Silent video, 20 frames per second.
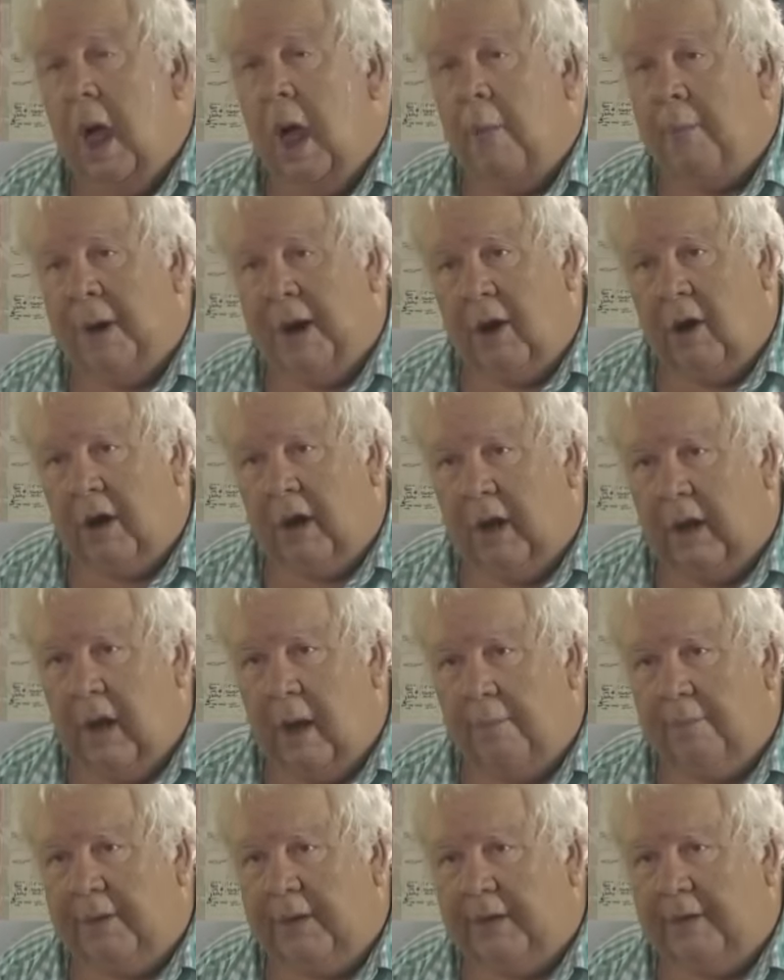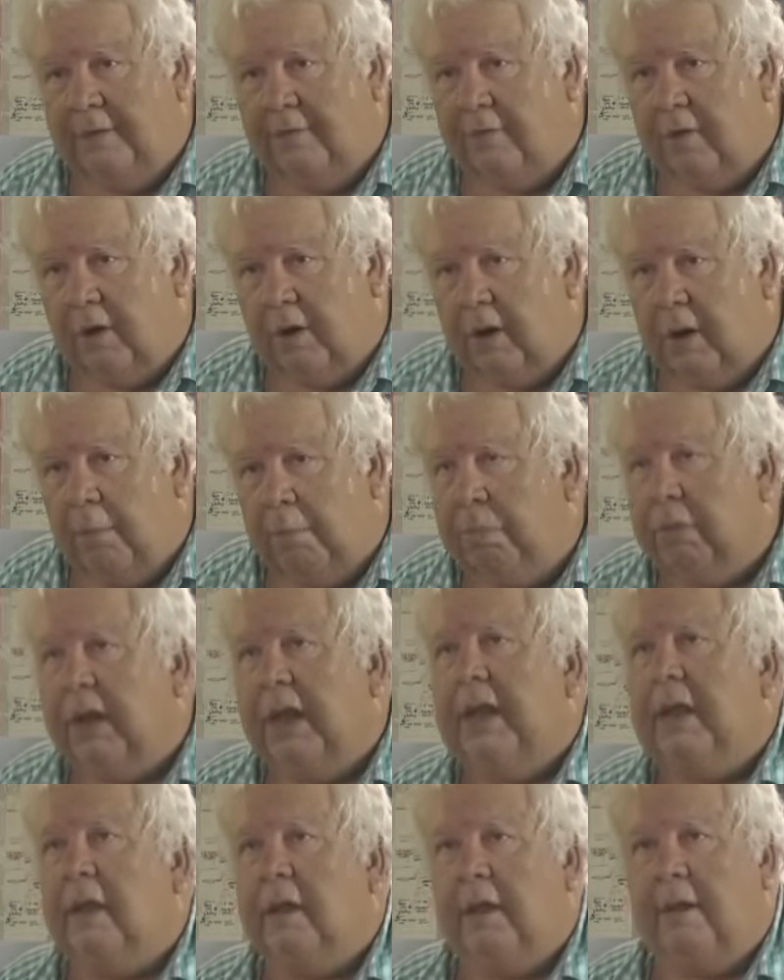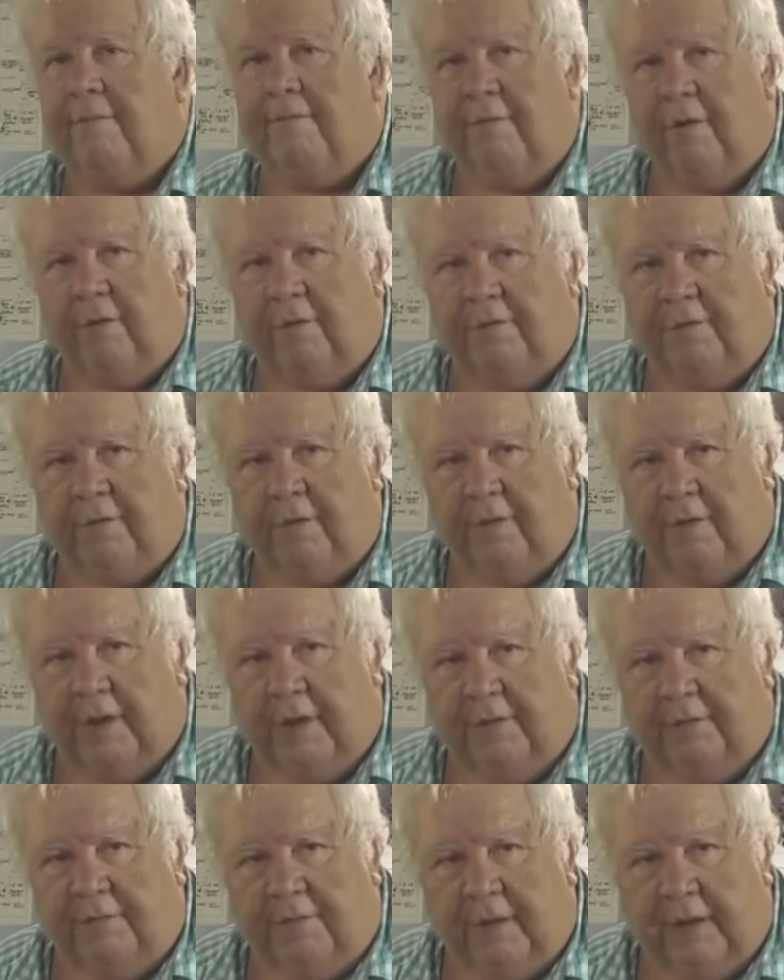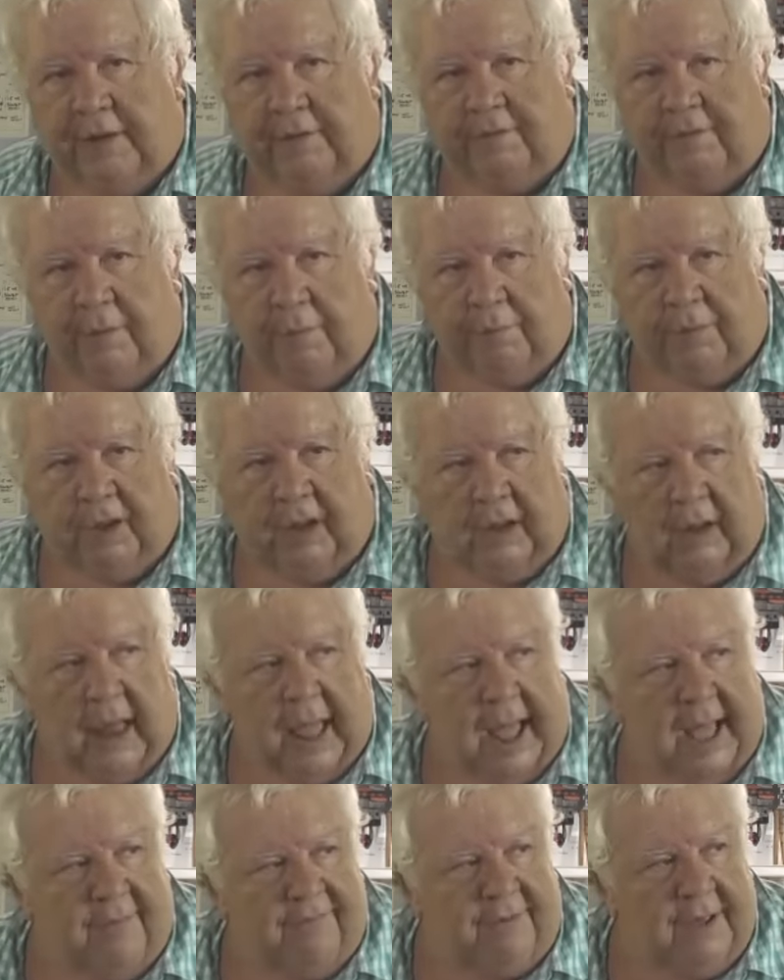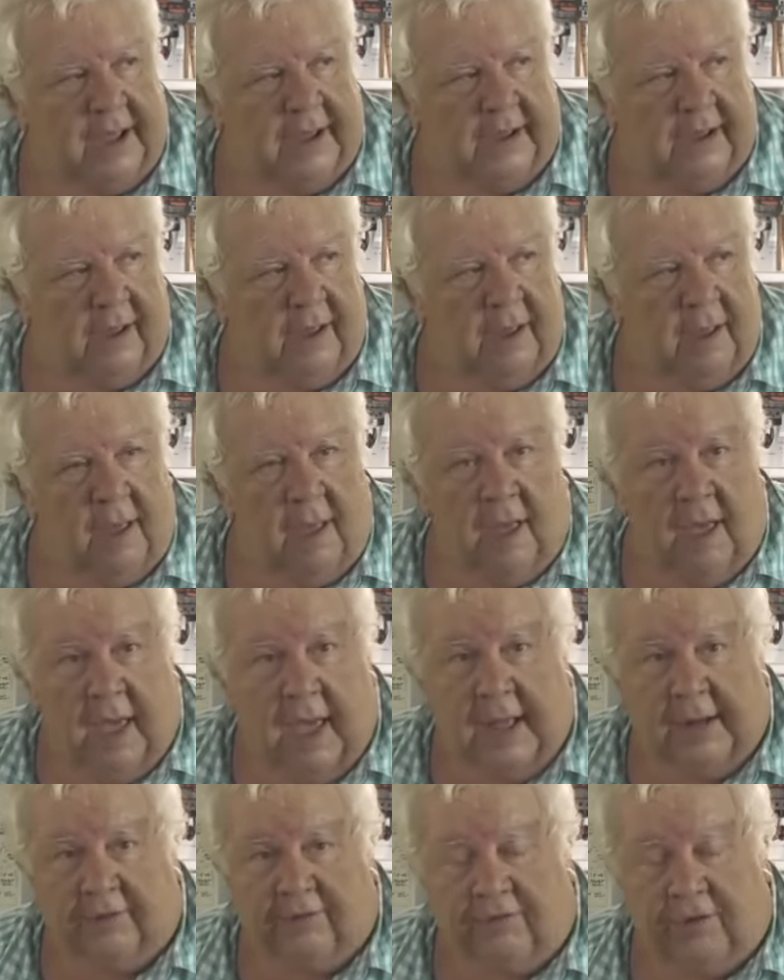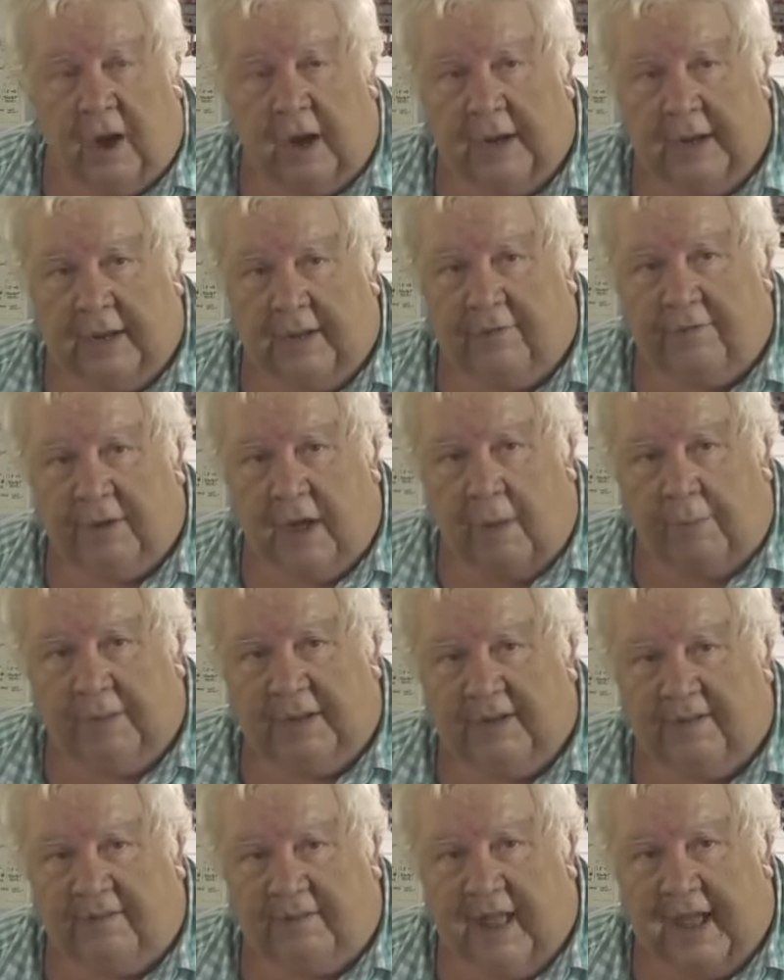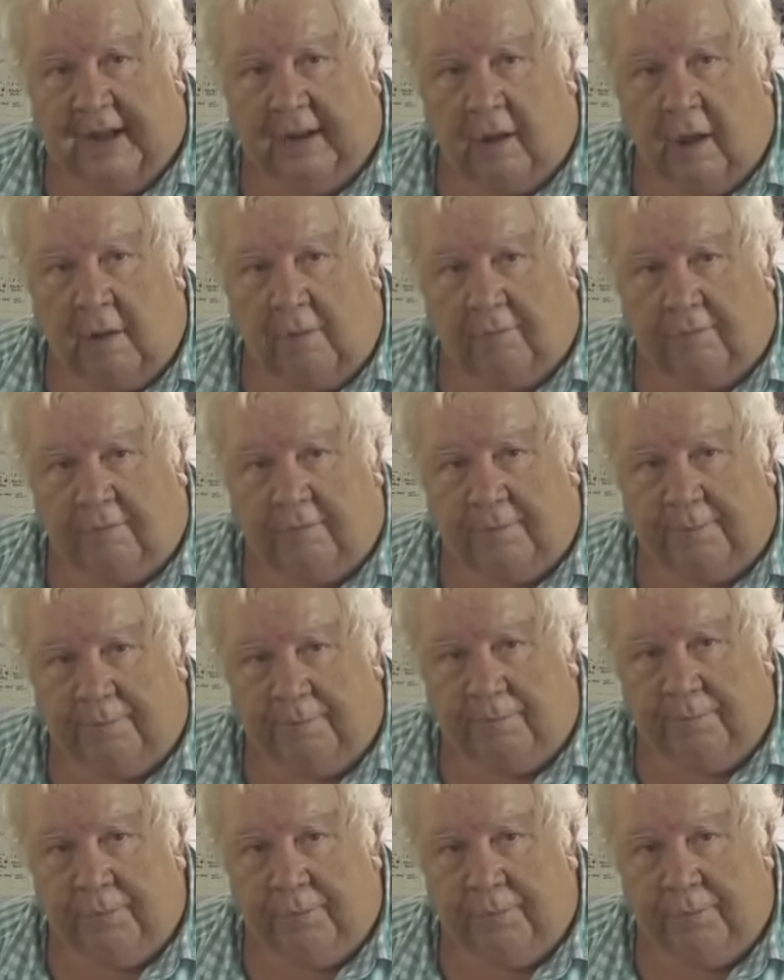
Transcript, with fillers: American companies are completely averse to this. They simply laugh at you, and Chinese companies take notes.